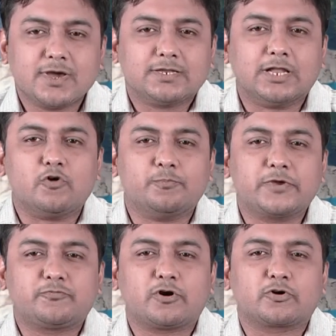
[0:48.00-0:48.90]
Now,
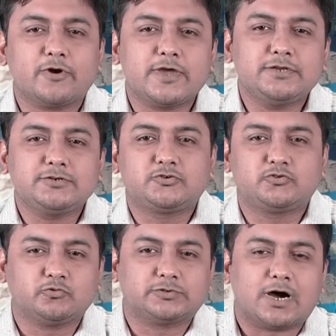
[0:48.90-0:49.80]
before going
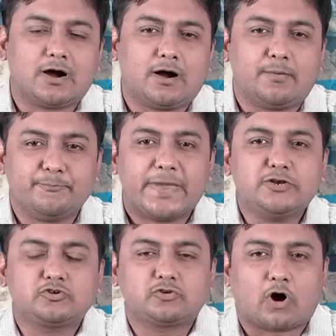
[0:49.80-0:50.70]
to the
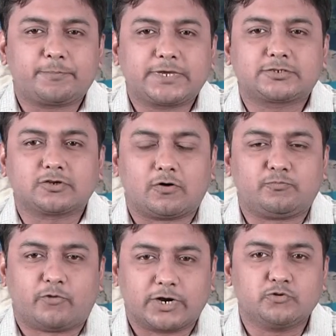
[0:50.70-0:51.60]
main topics of
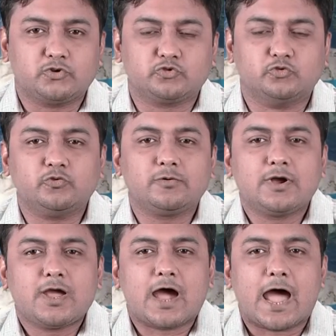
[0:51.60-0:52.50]
module 2,
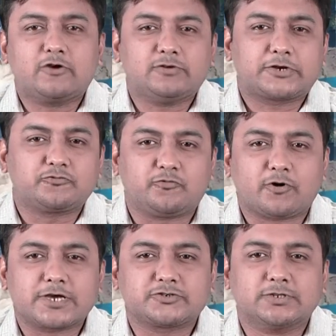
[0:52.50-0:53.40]
I would like to
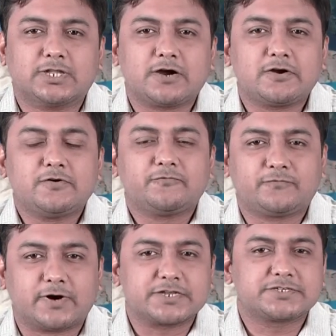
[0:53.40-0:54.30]
focus on the
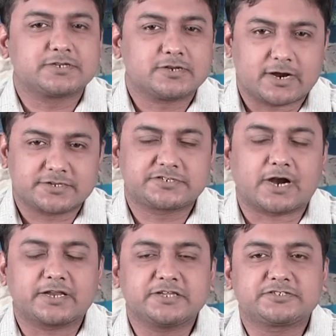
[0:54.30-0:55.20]
first
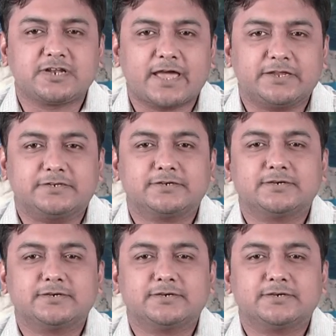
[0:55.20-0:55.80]
starting slide.